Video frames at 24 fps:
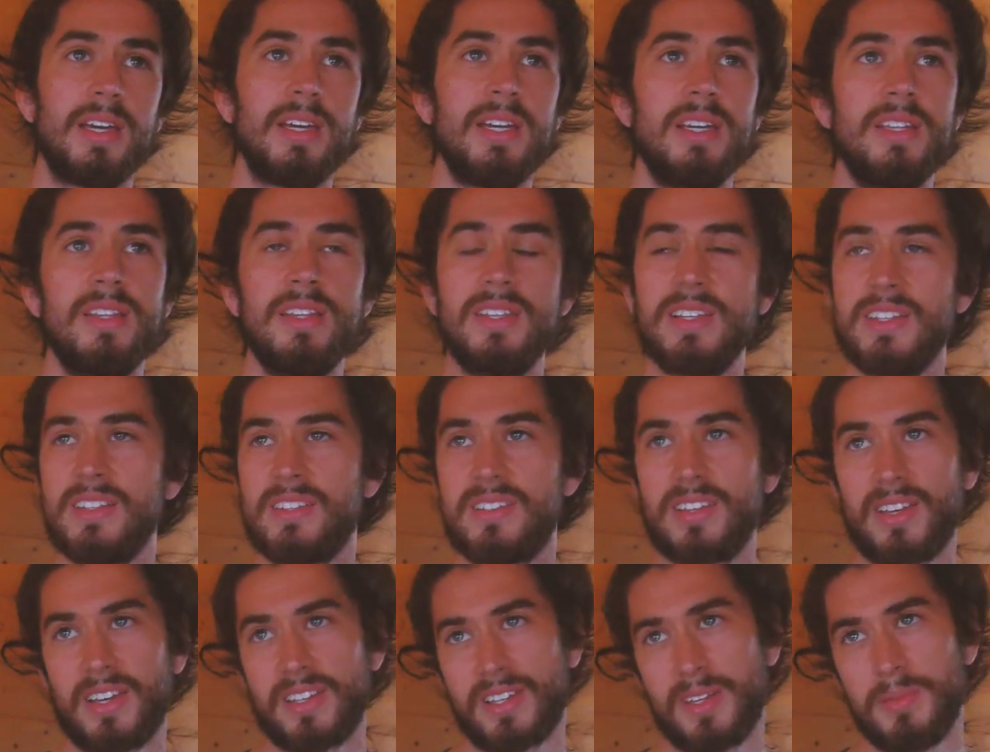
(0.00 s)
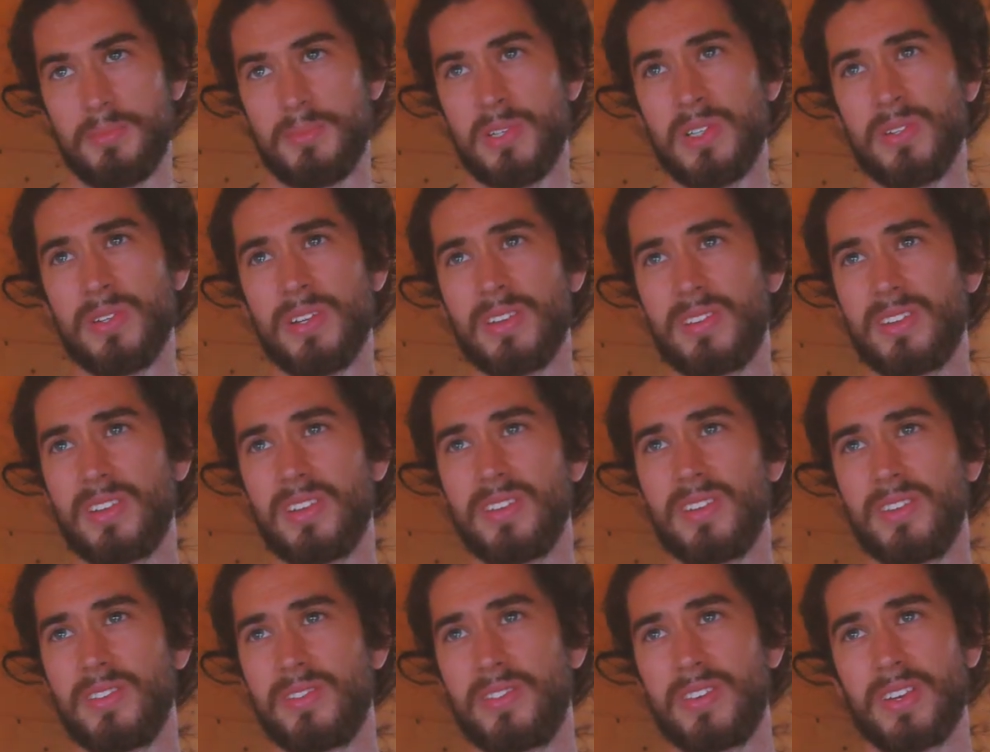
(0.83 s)
in these like
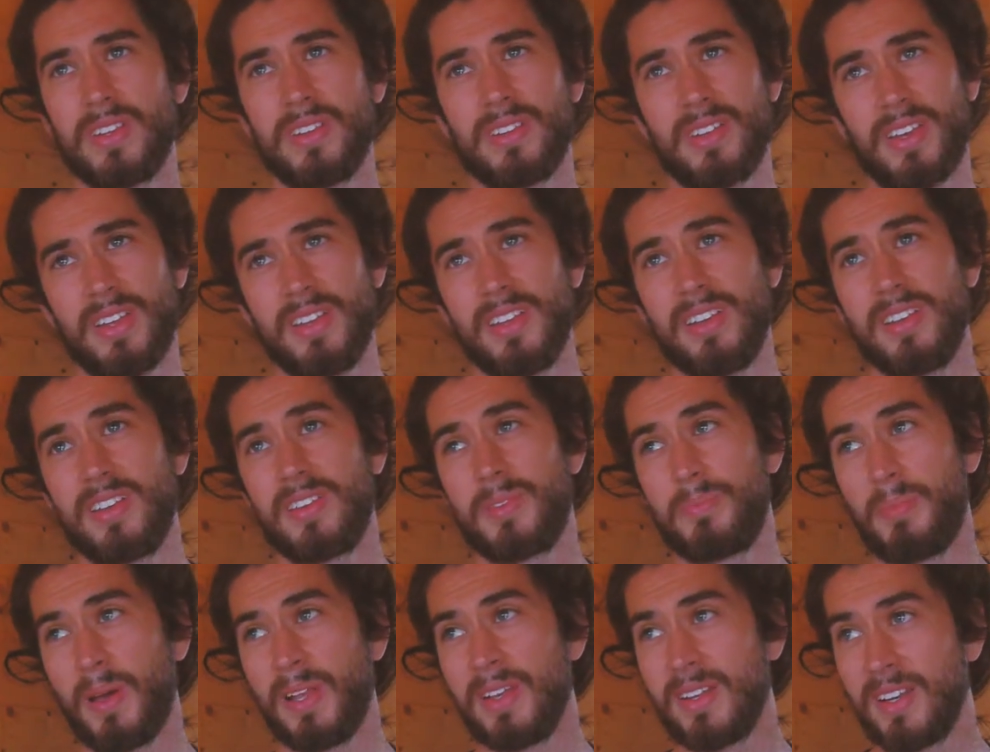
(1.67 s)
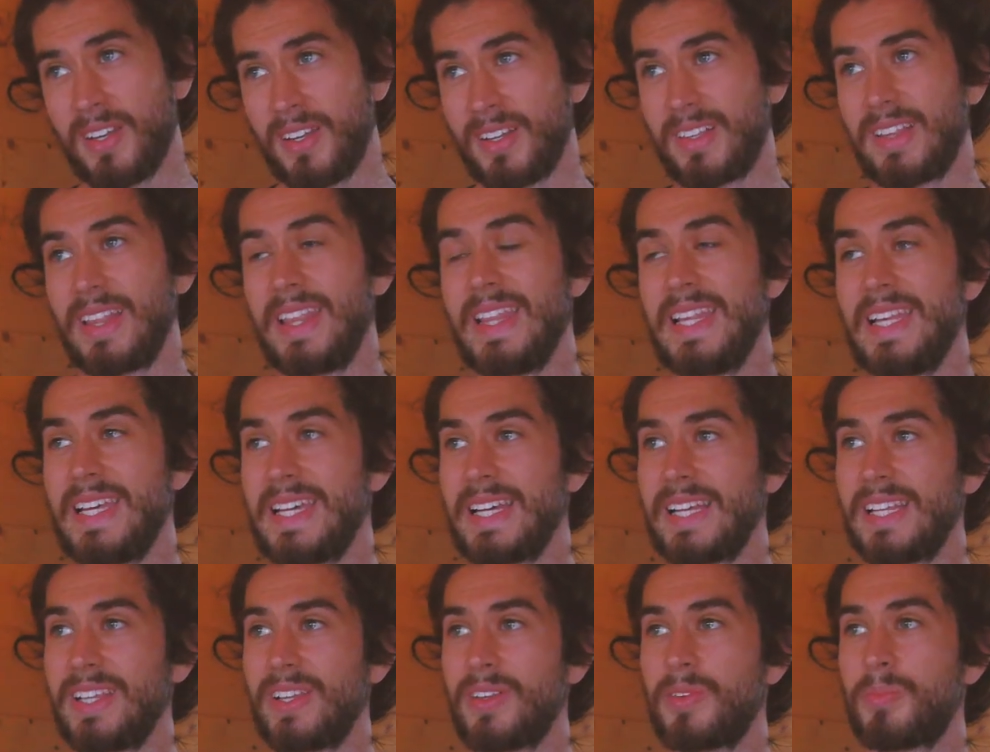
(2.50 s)
communities and things like this, spending as
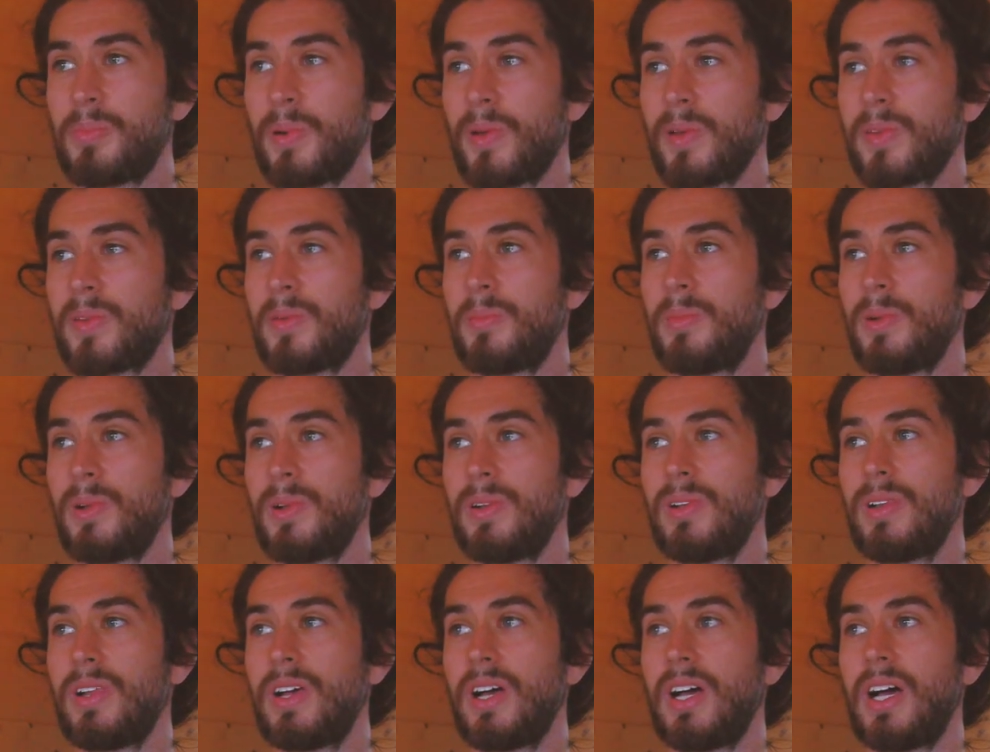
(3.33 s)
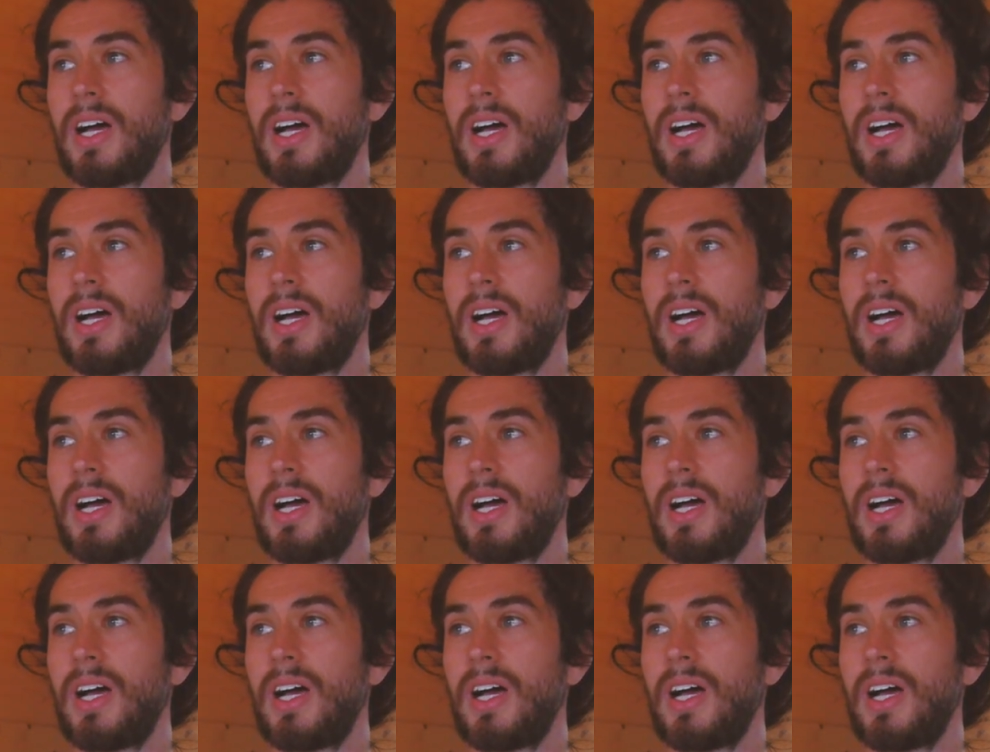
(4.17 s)
little as possible.